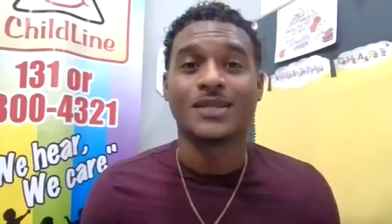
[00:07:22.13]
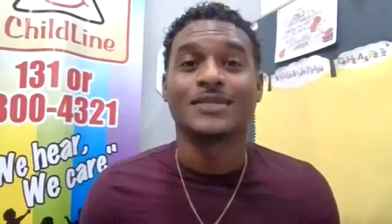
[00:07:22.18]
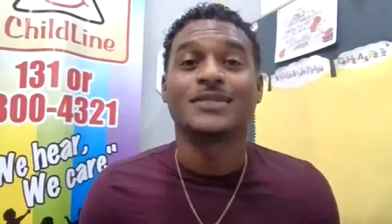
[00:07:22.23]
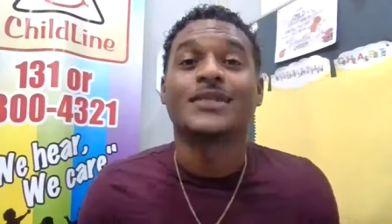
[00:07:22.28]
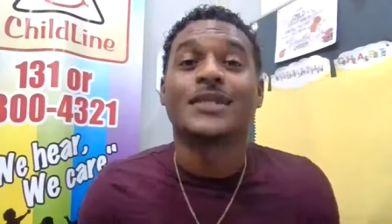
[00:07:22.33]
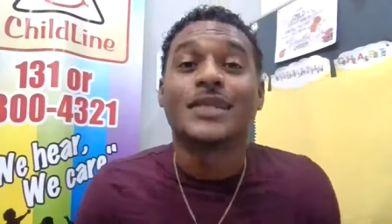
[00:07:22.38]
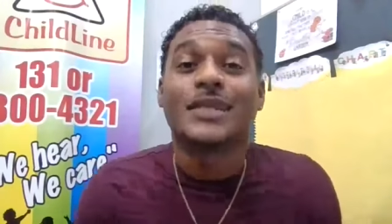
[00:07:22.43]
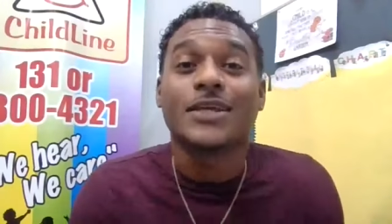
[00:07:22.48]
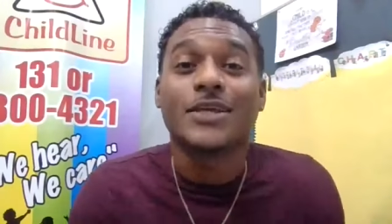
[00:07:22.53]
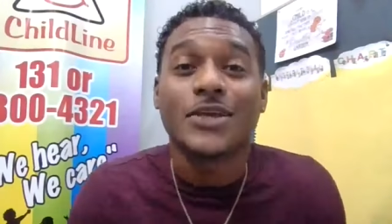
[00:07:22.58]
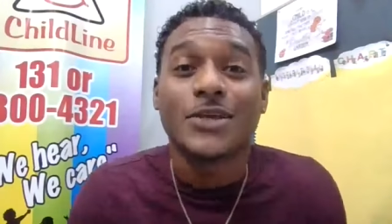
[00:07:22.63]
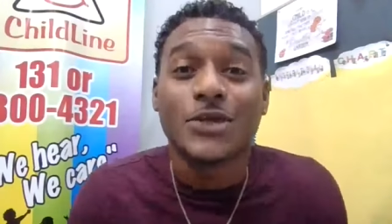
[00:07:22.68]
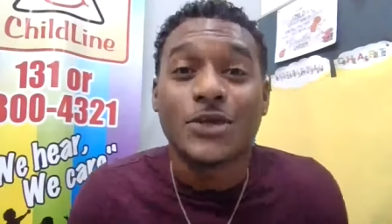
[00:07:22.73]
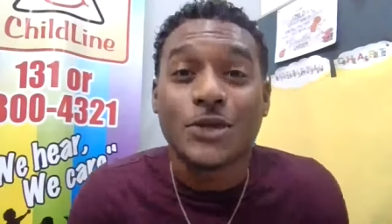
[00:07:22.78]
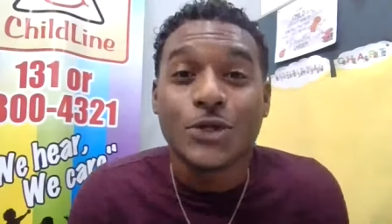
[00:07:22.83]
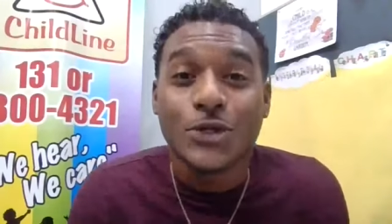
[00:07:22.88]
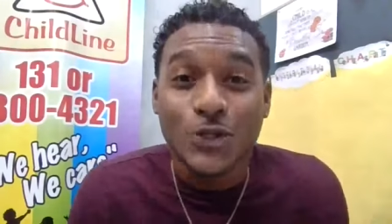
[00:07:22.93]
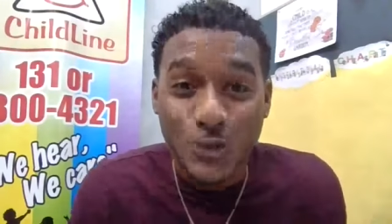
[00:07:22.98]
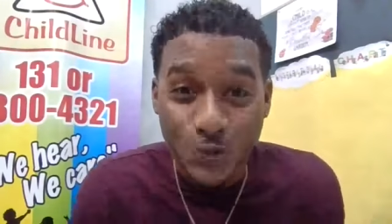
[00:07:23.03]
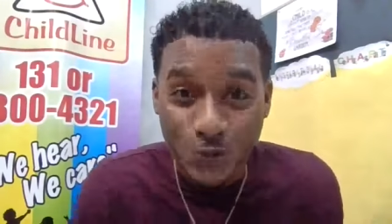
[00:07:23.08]
To the
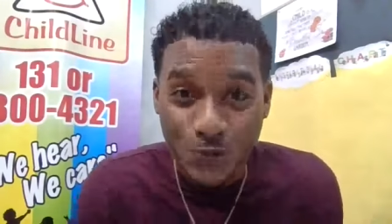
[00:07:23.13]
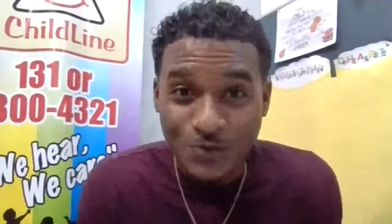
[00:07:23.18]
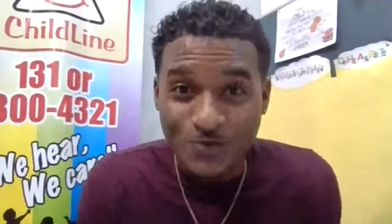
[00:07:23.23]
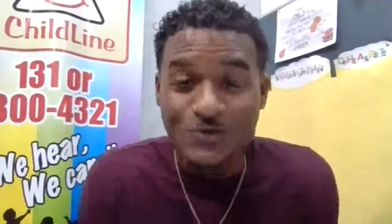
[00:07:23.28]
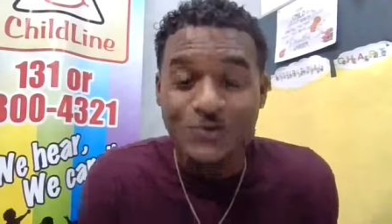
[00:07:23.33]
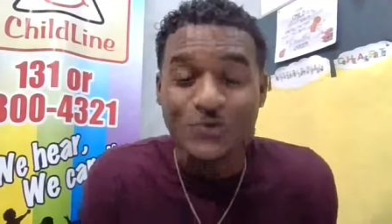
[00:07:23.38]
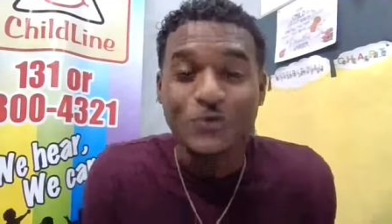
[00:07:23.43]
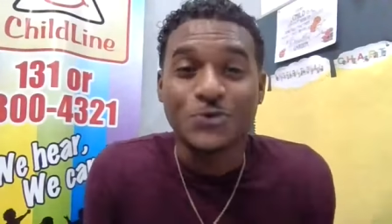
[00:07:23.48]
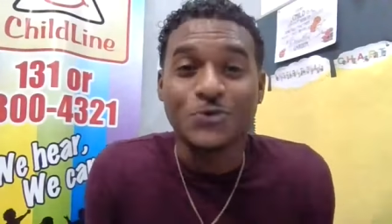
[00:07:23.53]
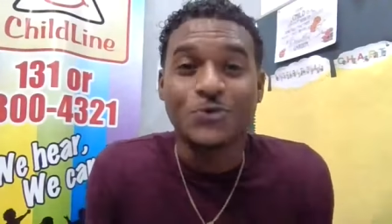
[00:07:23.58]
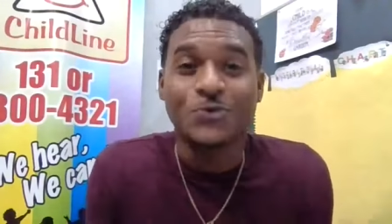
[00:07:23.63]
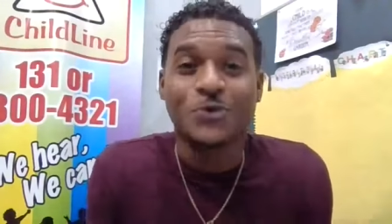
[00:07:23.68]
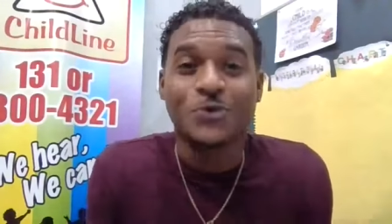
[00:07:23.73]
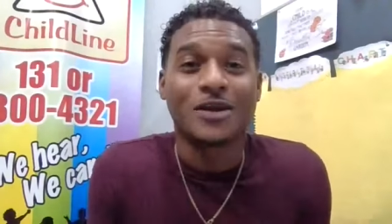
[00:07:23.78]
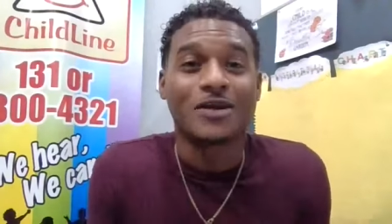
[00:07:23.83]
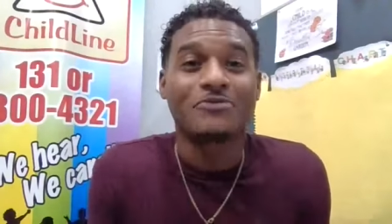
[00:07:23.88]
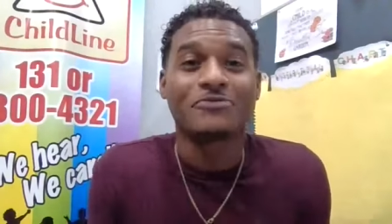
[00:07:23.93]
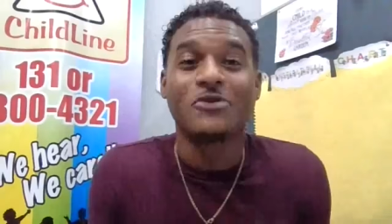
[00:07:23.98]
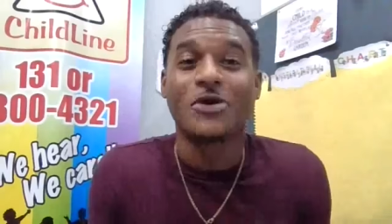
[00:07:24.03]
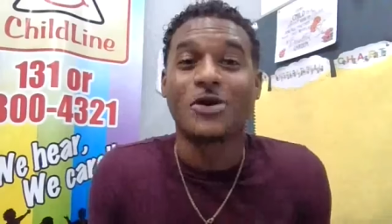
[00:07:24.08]
youths who
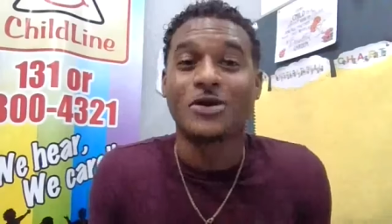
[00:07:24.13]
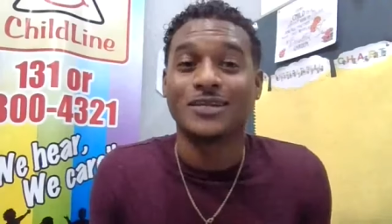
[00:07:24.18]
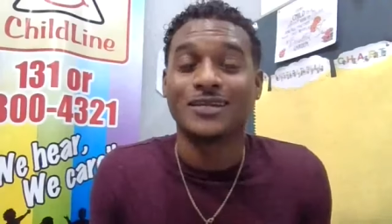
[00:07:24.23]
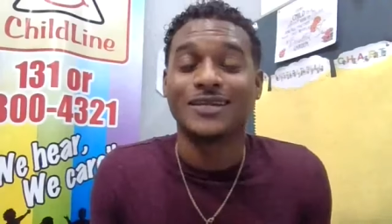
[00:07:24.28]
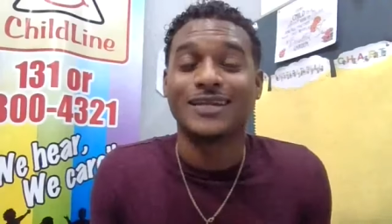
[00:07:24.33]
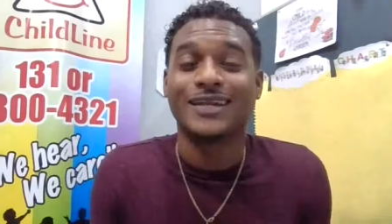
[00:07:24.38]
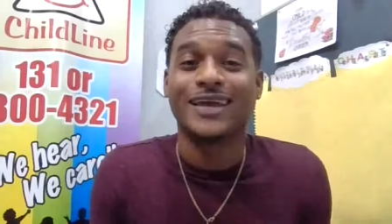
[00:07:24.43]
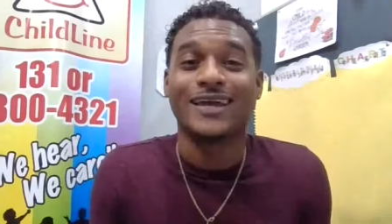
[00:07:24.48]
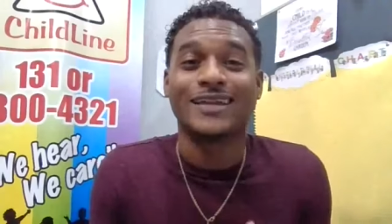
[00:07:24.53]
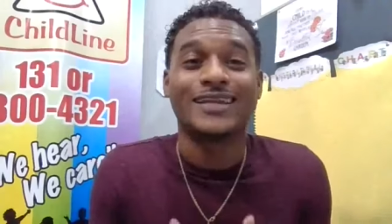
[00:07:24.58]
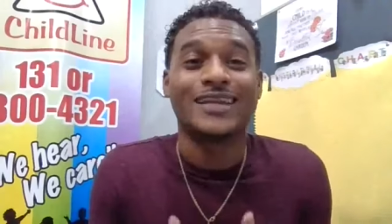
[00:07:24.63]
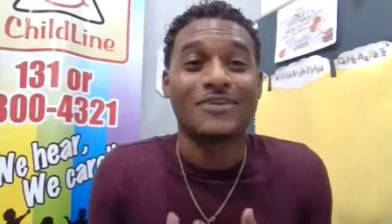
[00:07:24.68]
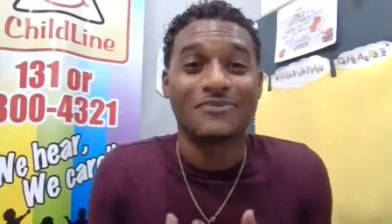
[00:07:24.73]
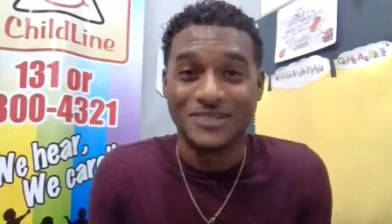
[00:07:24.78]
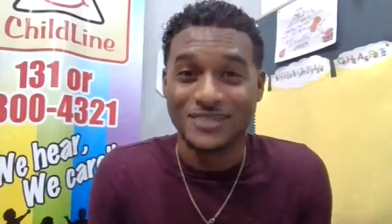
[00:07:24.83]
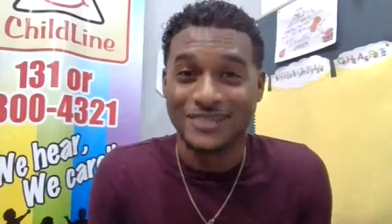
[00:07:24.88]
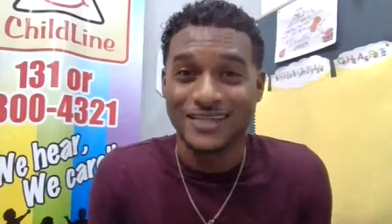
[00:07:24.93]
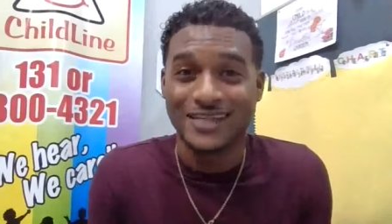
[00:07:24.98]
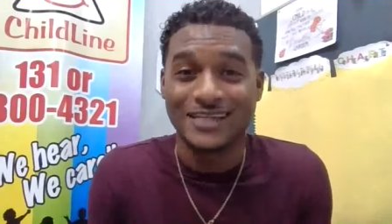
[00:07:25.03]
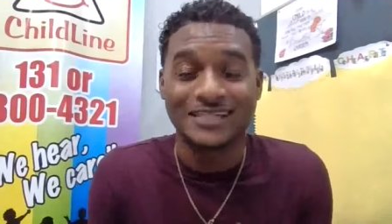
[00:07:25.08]
would have gotten their
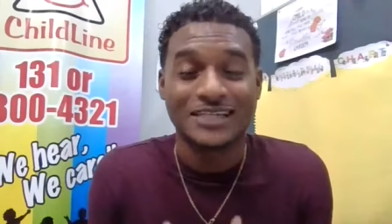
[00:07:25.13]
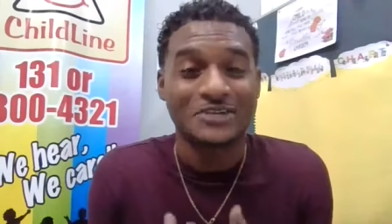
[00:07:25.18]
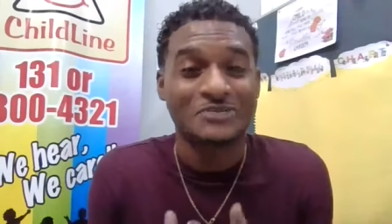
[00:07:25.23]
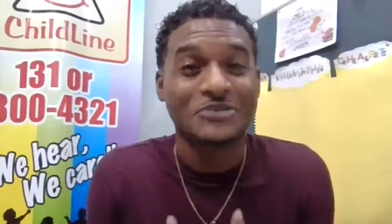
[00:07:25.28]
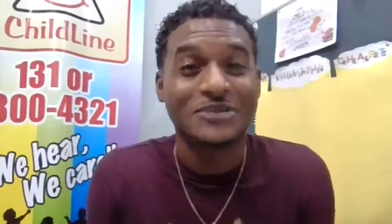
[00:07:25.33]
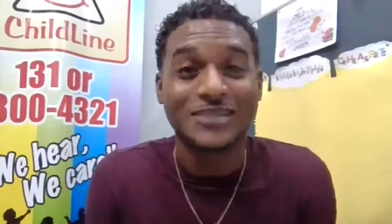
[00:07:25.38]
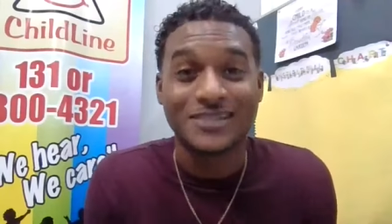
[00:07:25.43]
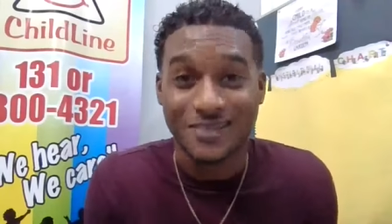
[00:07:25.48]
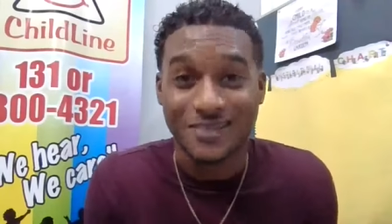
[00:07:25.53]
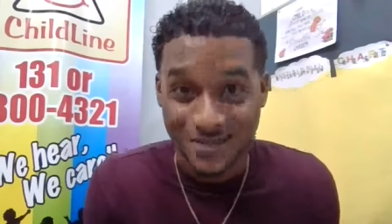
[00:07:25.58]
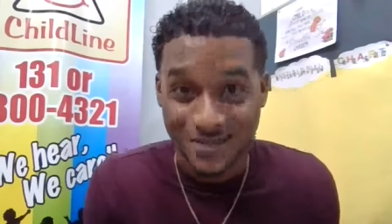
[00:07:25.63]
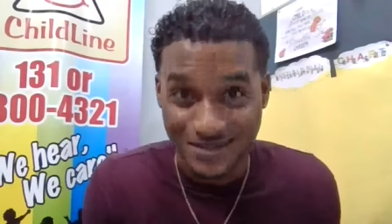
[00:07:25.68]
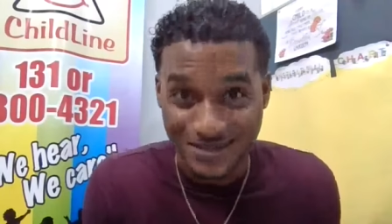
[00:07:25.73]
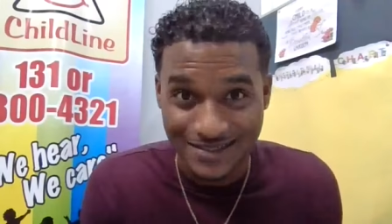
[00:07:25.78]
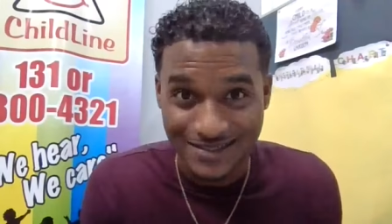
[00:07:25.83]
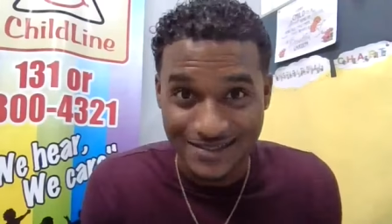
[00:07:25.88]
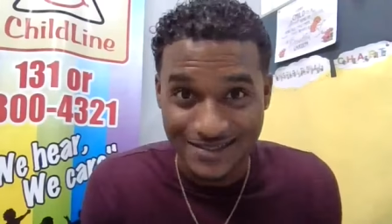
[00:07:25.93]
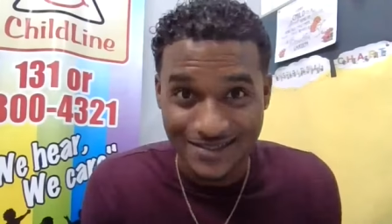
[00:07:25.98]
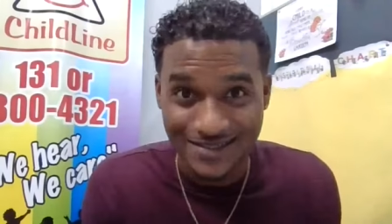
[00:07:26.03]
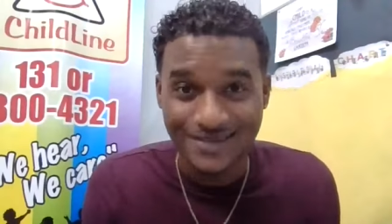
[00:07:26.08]
devastating
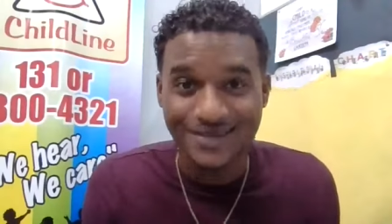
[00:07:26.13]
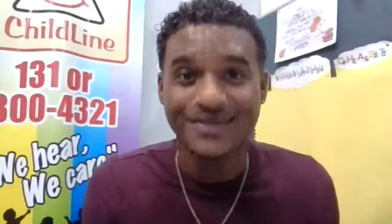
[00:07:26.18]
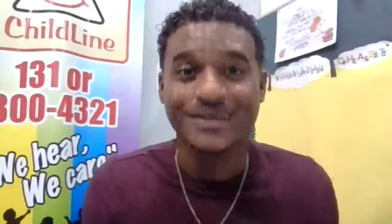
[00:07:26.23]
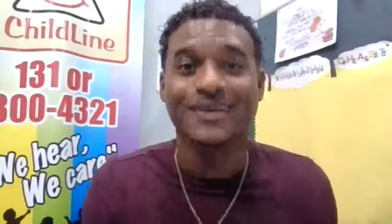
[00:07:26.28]
results,